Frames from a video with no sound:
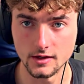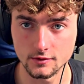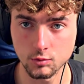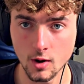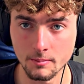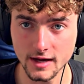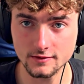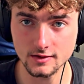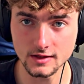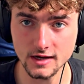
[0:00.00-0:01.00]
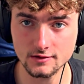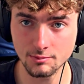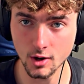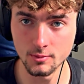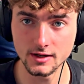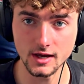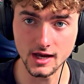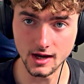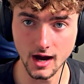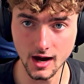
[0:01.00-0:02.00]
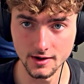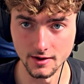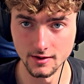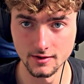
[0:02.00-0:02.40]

and is what makes the next moment hit harder.